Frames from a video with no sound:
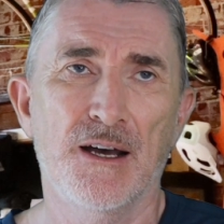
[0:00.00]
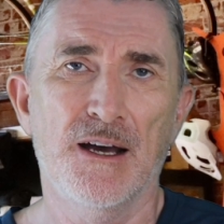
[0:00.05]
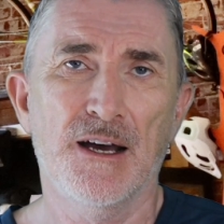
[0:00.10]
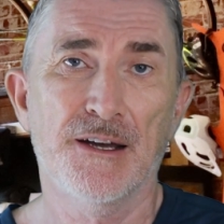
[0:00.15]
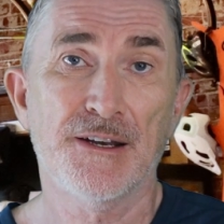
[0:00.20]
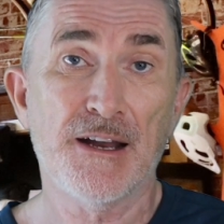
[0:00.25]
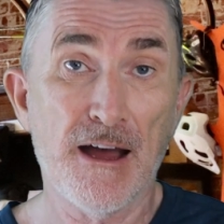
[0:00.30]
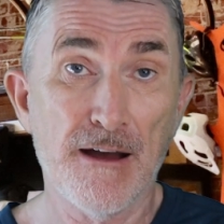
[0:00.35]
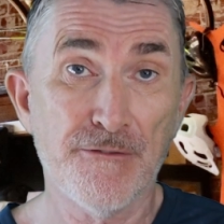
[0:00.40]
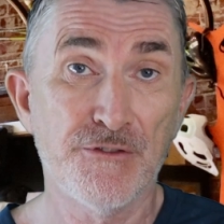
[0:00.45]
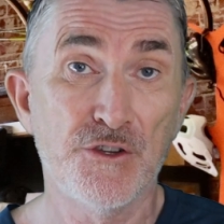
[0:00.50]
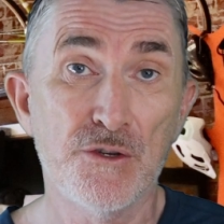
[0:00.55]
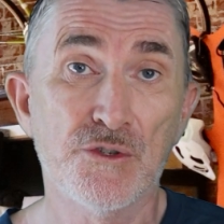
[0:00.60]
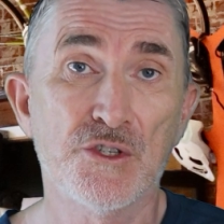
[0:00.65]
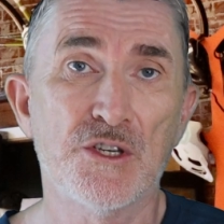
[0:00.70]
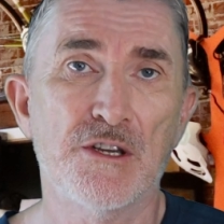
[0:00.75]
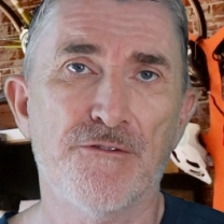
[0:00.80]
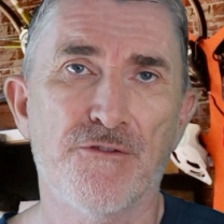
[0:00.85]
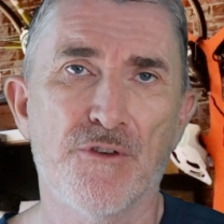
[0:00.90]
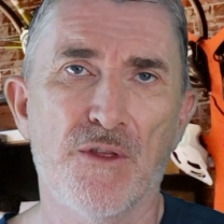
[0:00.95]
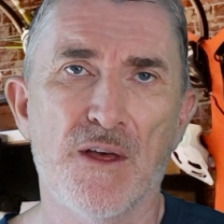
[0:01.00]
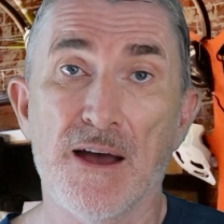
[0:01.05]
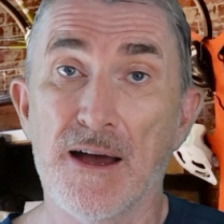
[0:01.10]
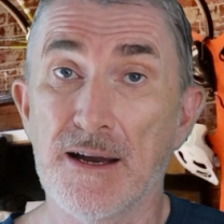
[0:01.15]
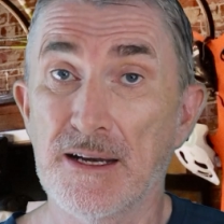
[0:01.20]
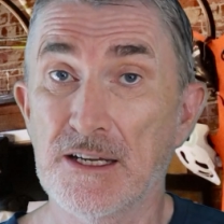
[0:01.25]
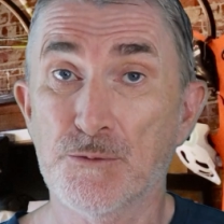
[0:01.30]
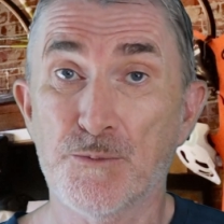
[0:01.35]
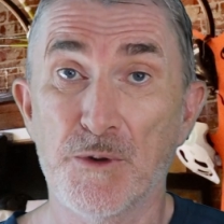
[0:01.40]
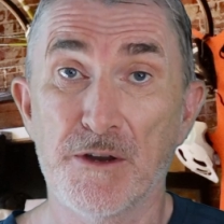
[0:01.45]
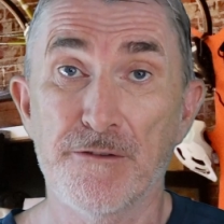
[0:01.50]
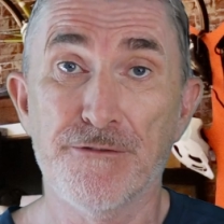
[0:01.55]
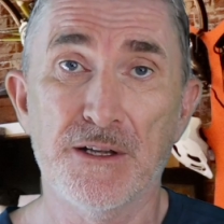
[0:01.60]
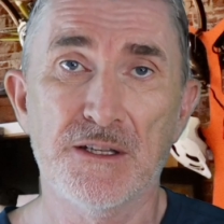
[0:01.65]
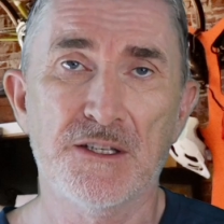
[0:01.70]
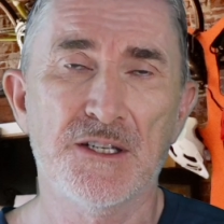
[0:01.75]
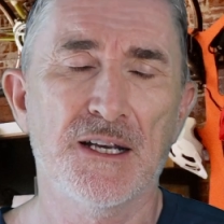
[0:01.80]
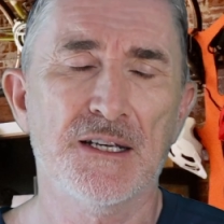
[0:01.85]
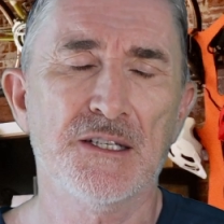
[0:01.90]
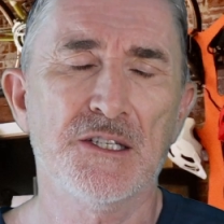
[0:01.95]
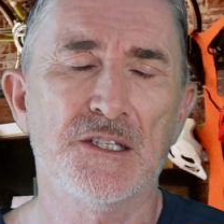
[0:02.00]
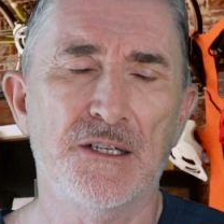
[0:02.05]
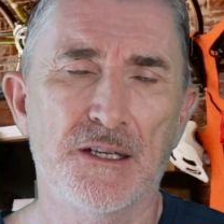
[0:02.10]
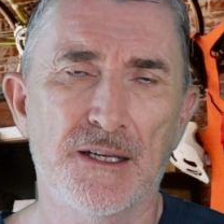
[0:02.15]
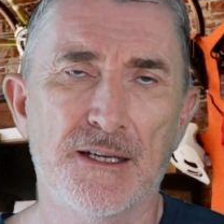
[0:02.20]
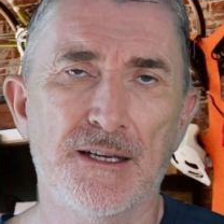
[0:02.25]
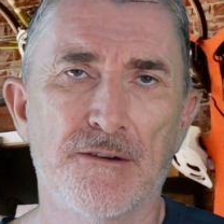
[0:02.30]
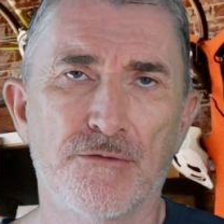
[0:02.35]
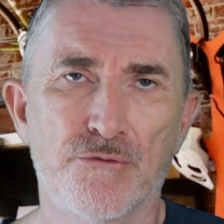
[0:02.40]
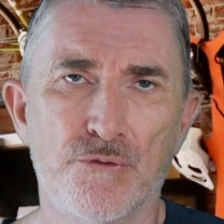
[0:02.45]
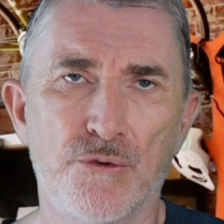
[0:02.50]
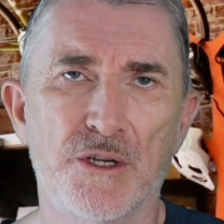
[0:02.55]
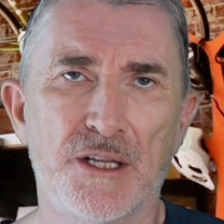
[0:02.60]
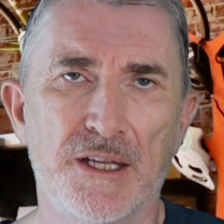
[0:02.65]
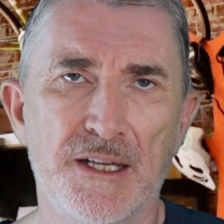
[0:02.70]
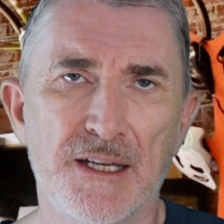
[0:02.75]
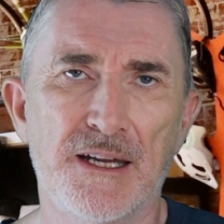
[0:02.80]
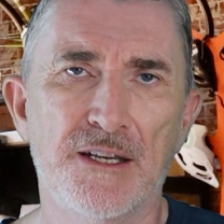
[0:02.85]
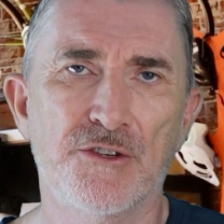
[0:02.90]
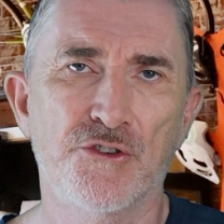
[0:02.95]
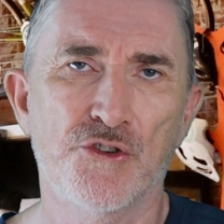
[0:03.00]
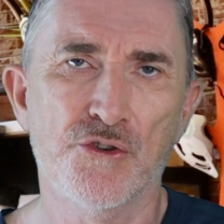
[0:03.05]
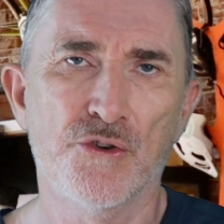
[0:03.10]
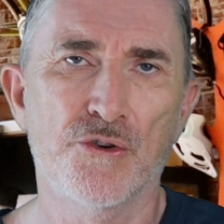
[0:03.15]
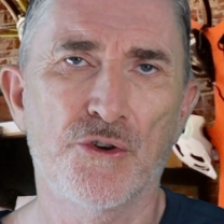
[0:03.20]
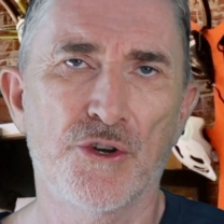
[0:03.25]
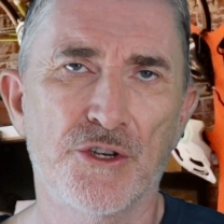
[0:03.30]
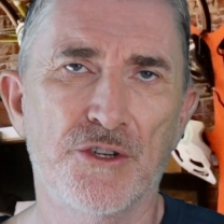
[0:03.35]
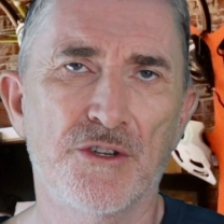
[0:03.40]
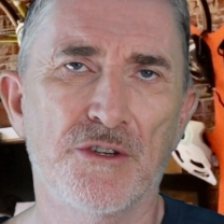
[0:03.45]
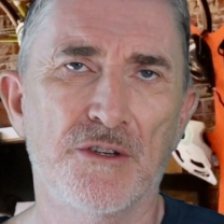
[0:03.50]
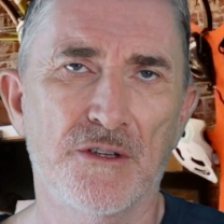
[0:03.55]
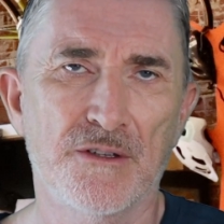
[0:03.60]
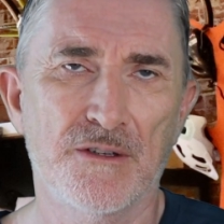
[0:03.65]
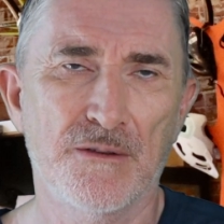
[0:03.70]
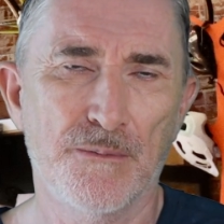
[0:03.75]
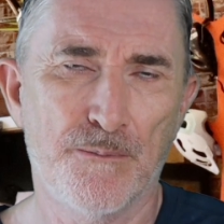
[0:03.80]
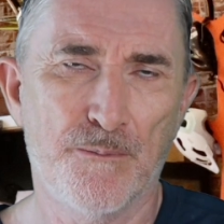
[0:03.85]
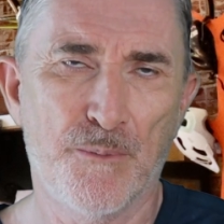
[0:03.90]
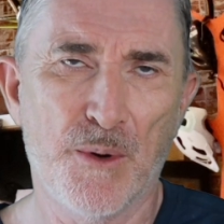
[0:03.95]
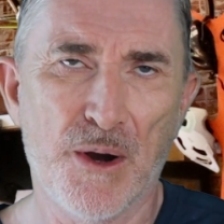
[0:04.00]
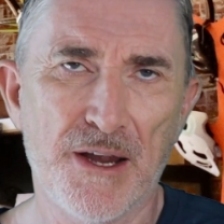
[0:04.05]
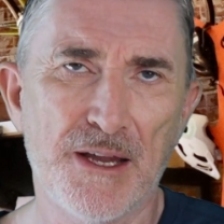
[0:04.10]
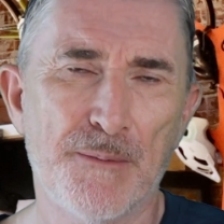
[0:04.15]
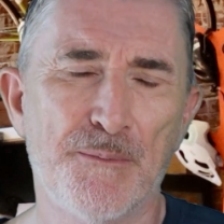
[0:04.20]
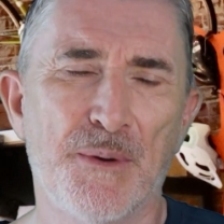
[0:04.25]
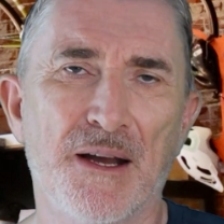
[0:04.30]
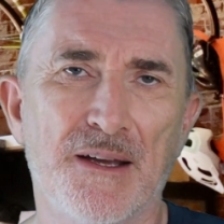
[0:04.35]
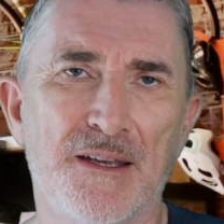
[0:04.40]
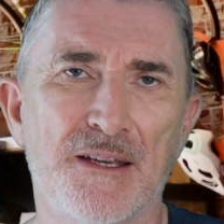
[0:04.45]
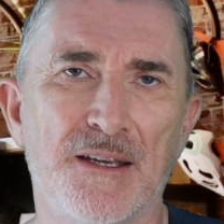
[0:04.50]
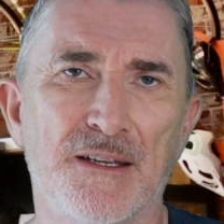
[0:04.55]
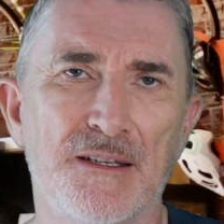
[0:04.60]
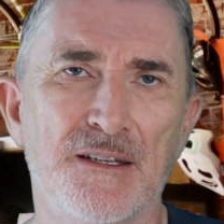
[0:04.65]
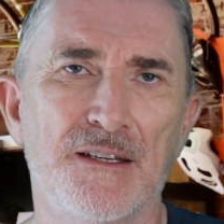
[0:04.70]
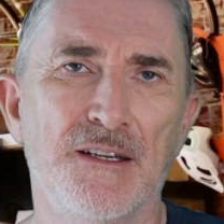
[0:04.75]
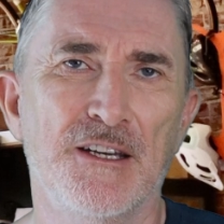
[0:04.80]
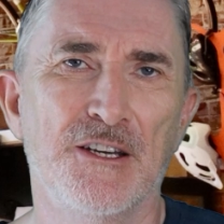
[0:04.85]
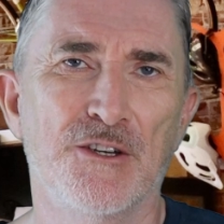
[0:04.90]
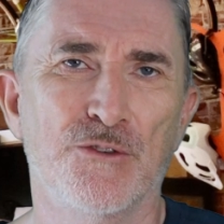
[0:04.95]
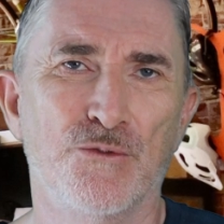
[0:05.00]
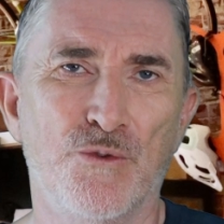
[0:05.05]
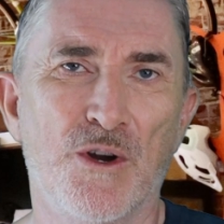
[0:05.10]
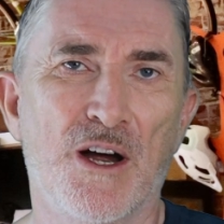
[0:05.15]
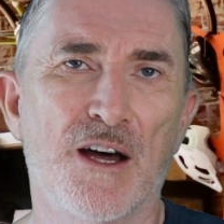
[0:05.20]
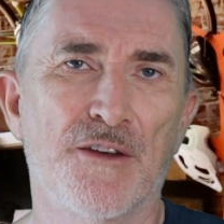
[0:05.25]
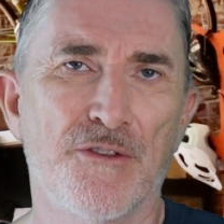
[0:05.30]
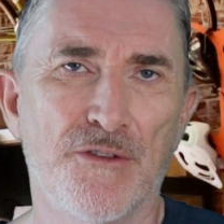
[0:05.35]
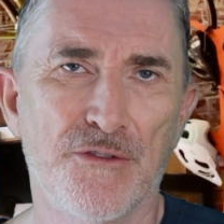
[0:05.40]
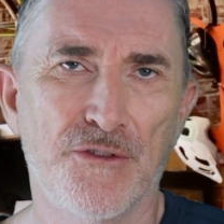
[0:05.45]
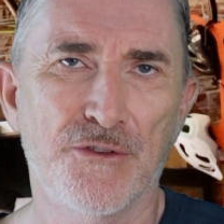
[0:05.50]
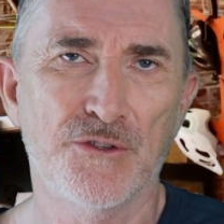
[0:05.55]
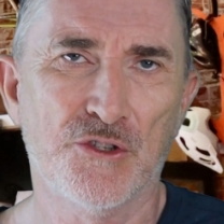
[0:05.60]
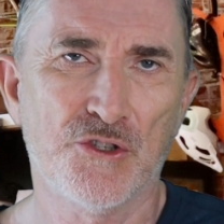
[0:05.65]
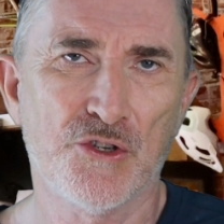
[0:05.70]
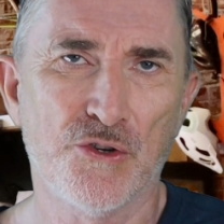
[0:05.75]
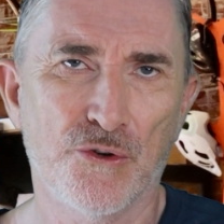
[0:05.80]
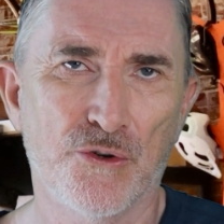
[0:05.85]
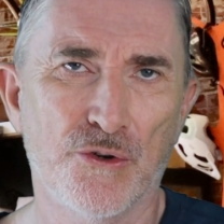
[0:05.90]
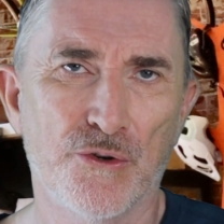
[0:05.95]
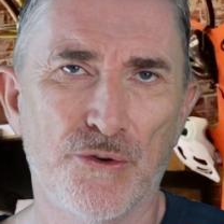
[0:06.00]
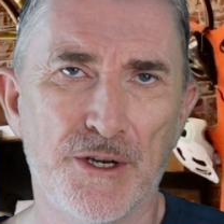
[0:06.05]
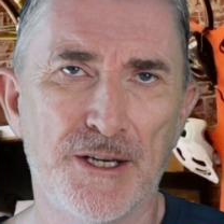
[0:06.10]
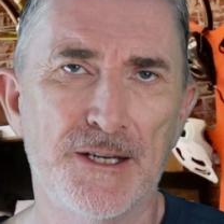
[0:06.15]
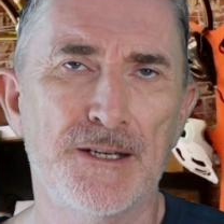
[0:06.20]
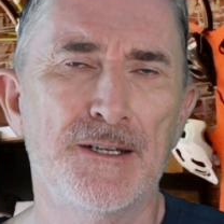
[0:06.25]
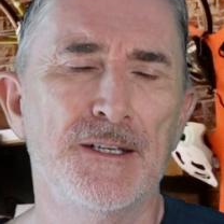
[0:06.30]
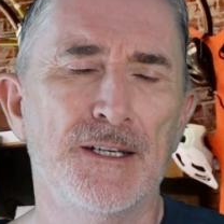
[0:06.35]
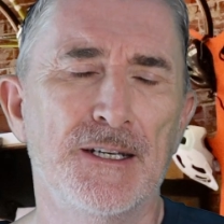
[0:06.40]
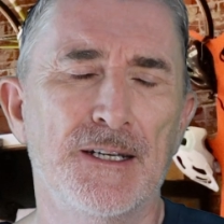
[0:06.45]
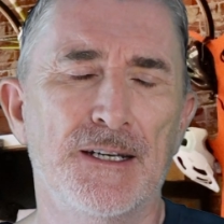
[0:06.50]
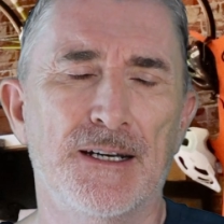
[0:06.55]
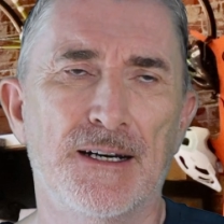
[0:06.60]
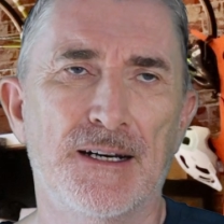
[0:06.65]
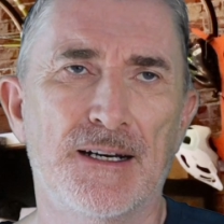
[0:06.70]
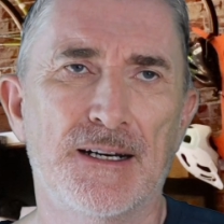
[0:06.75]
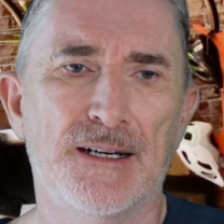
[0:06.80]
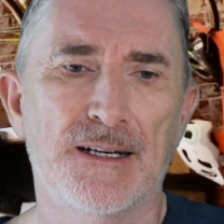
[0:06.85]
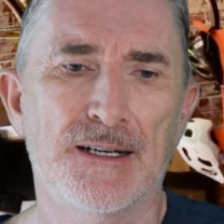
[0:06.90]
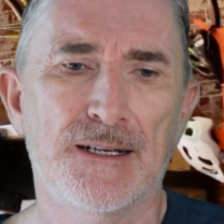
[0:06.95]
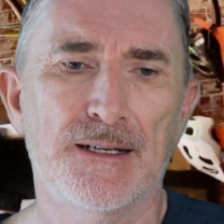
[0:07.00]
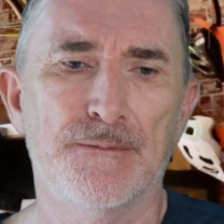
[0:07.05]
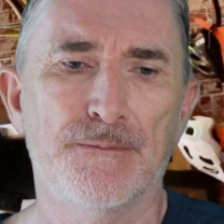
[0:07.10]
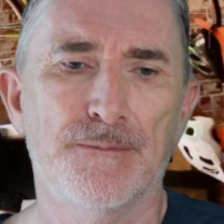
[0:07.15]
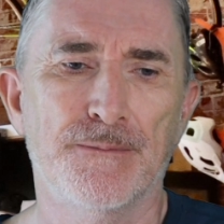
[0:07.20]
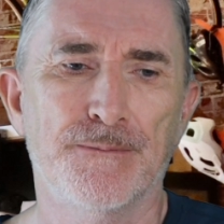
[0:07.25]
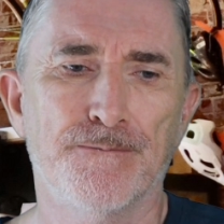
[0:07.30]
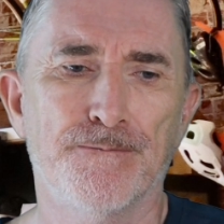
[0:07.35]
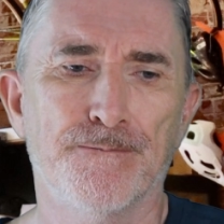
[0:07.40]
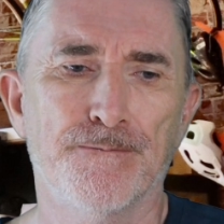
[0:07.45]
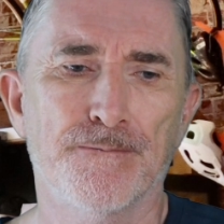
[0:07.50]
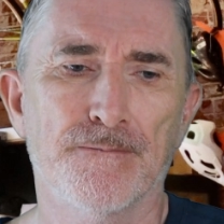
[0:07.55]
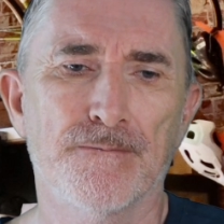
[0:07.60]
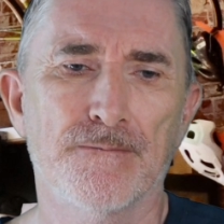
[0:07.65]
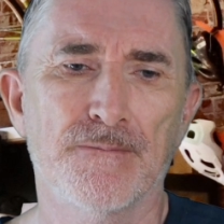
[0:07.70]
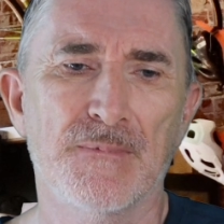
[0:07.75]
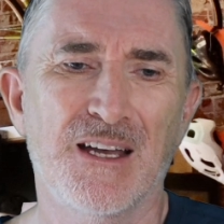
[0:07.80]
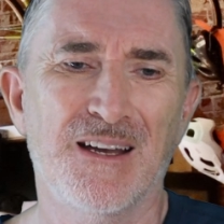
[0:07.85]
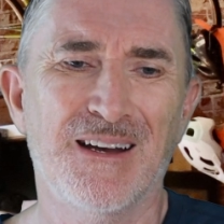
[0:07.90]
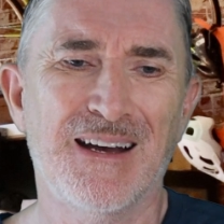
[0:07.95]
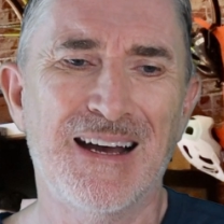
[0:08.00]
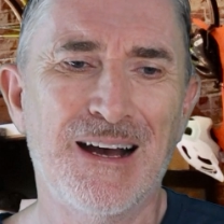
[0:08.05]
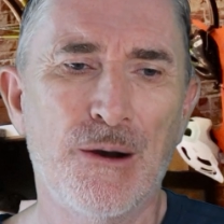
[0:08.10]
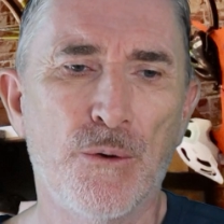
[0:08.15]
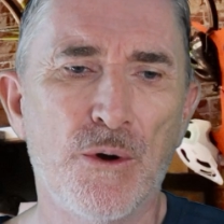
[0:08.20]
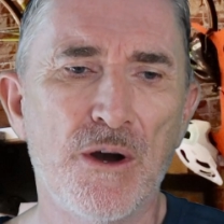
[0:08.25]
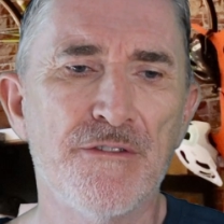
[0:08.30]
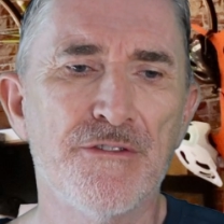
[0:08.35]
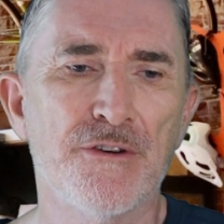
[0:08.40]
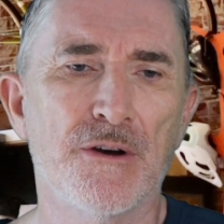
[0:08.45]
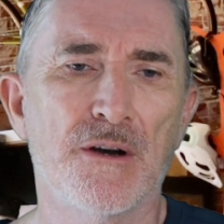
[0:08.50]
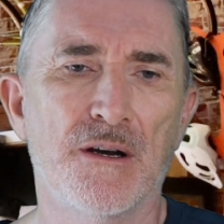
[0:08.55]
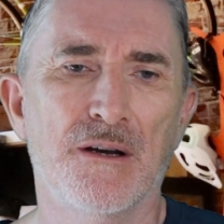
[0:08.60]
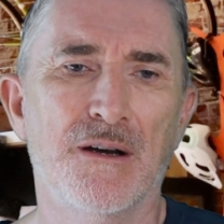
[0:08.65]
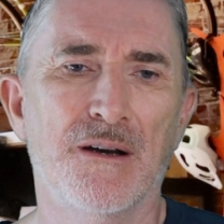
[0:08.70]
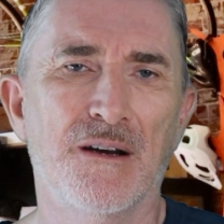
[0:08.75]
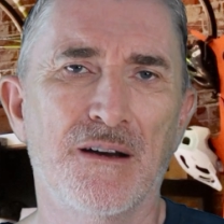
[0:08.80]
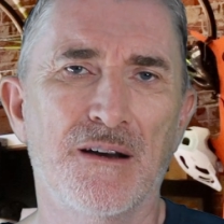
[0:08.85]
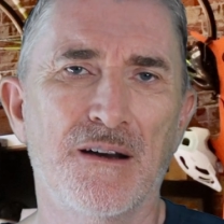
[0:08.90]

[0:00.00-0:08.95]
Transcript: And I have used it for that, and it's been fantastic. I've really enjoyed bike packing rather than touring. However,